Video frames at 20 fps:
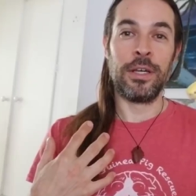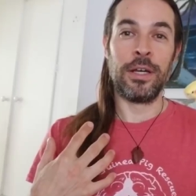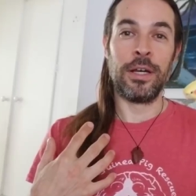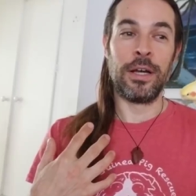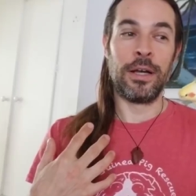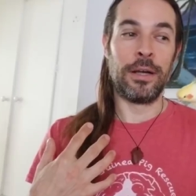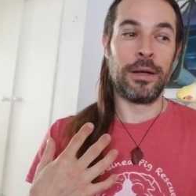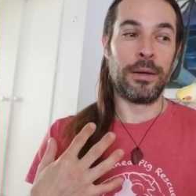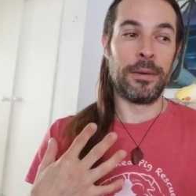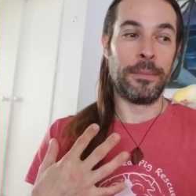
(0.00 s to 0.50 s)

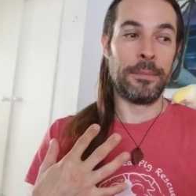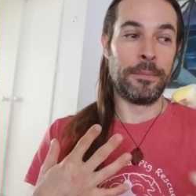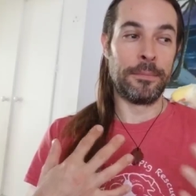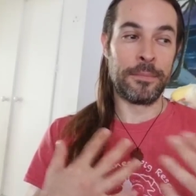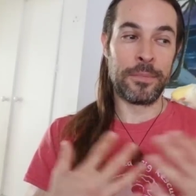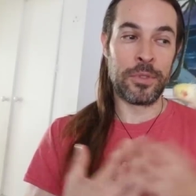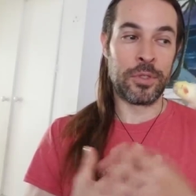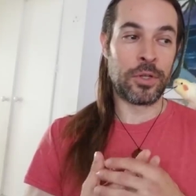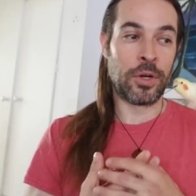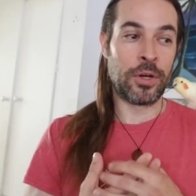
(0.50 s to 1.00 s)

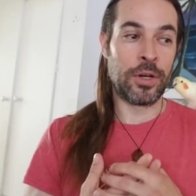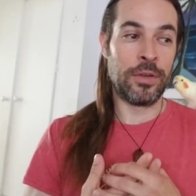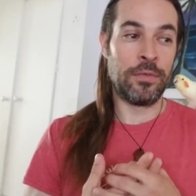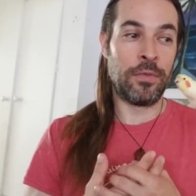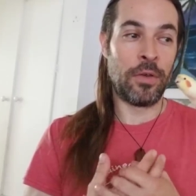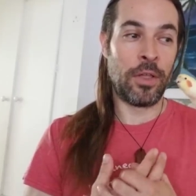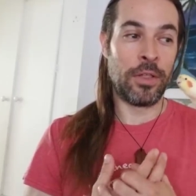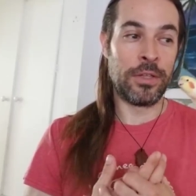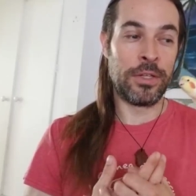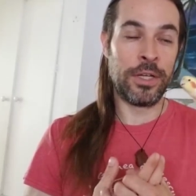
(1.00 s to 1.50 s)
um, started
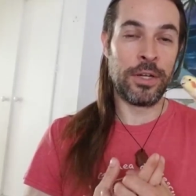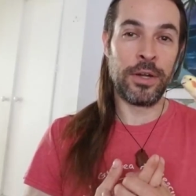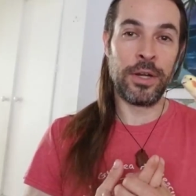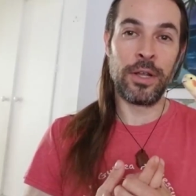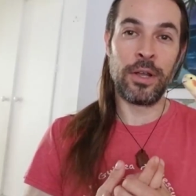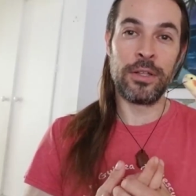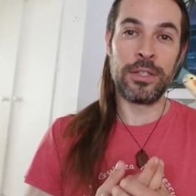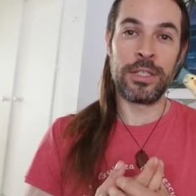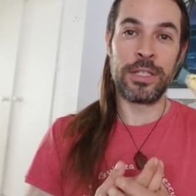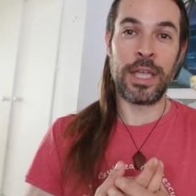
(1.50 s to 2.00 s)

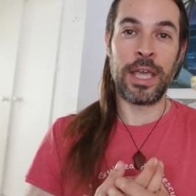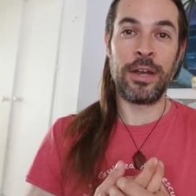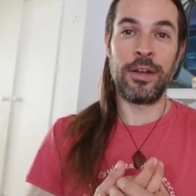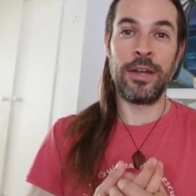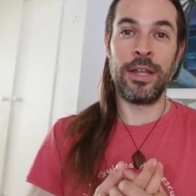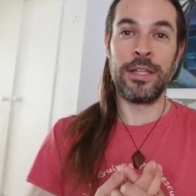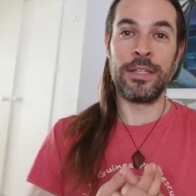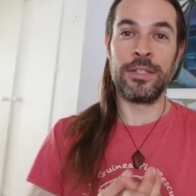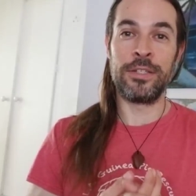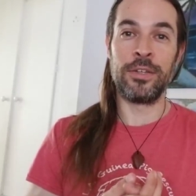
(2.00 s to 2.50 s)
volunteering on
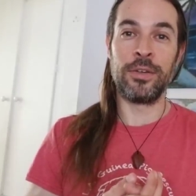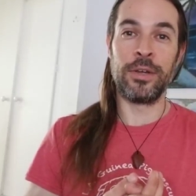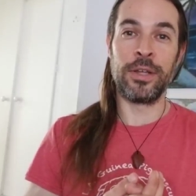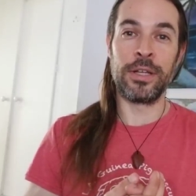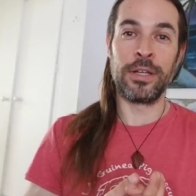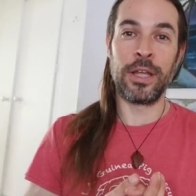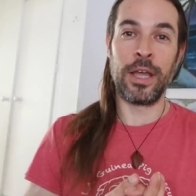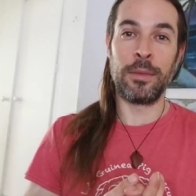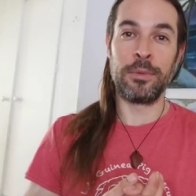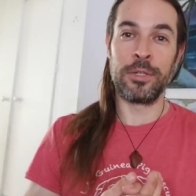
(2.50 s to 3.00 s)
Saturdays
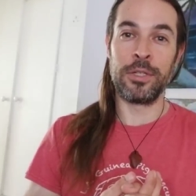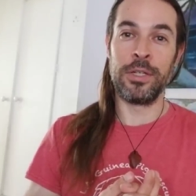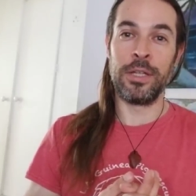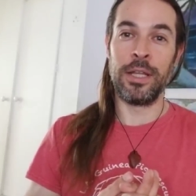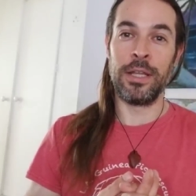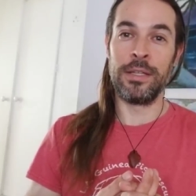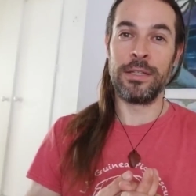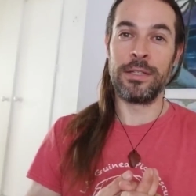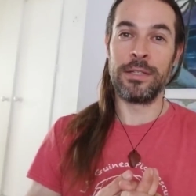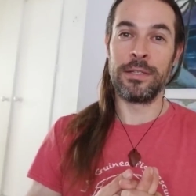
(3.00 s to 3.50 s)
during adoption
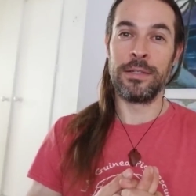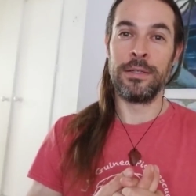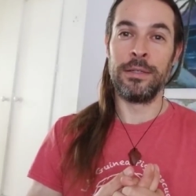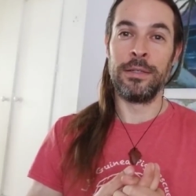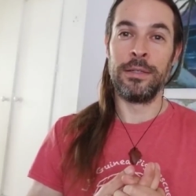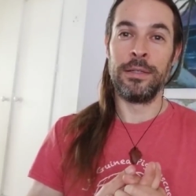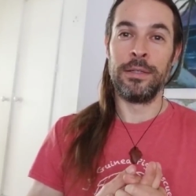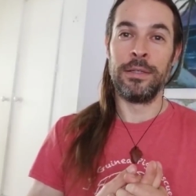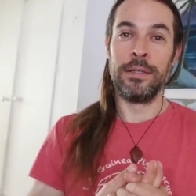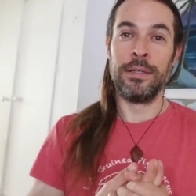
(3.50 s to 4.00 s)
days.
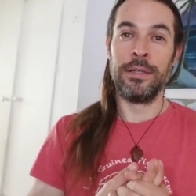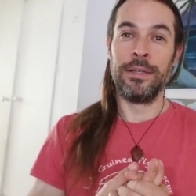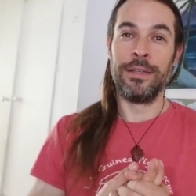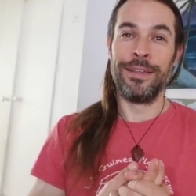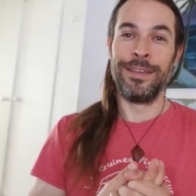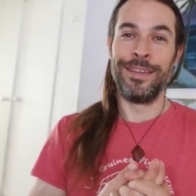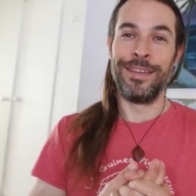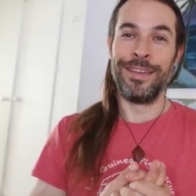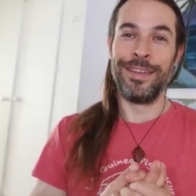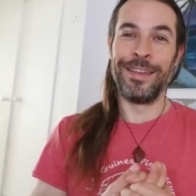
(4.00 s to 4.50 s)

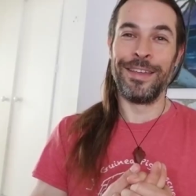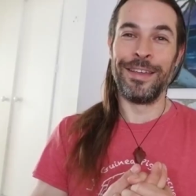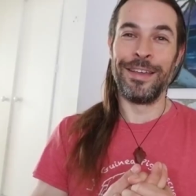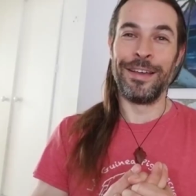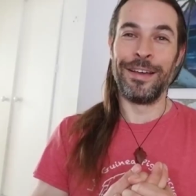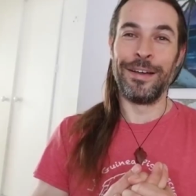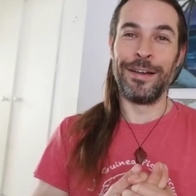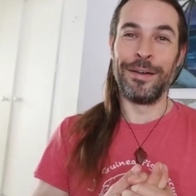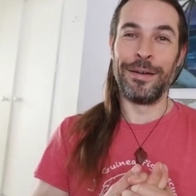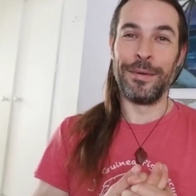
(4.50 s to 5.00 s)

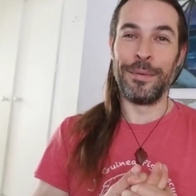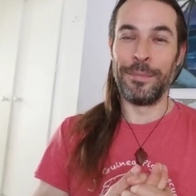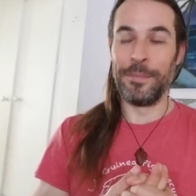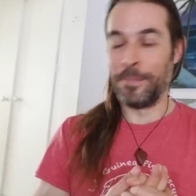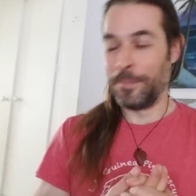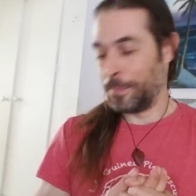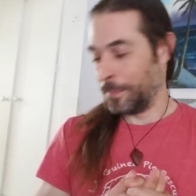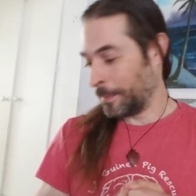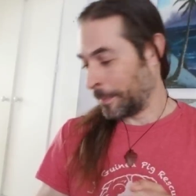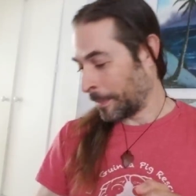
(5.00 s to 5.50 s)

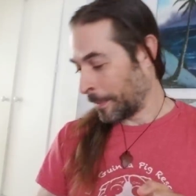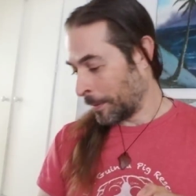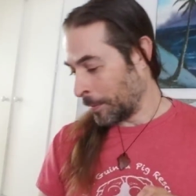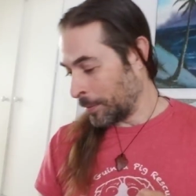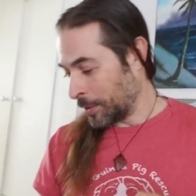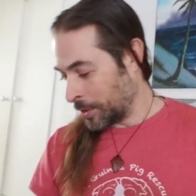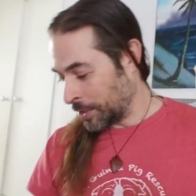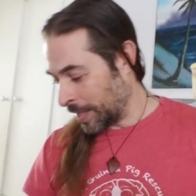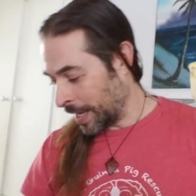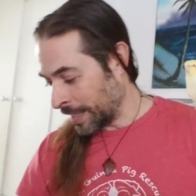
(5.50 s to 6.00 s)
Um,
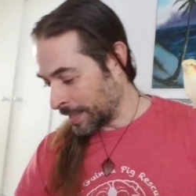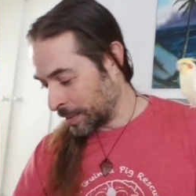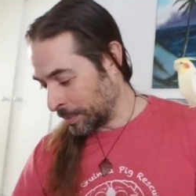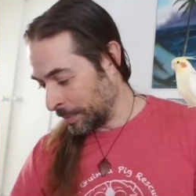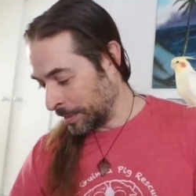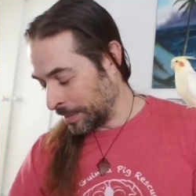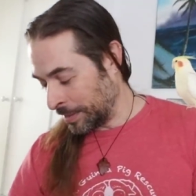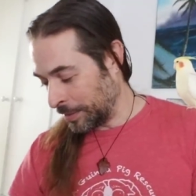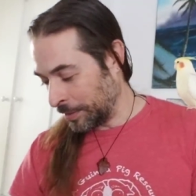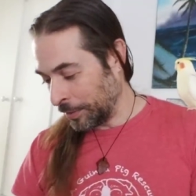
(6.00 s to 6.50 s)
which gets
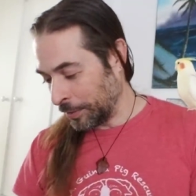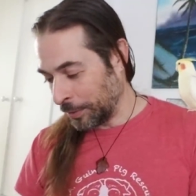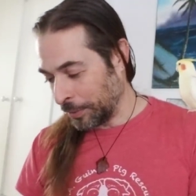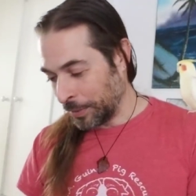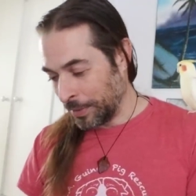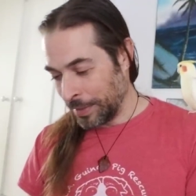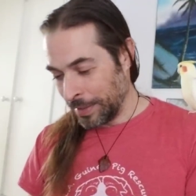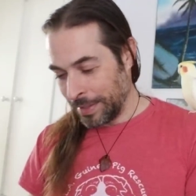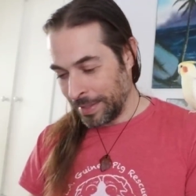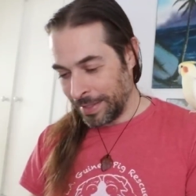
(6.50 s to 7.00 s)
me to,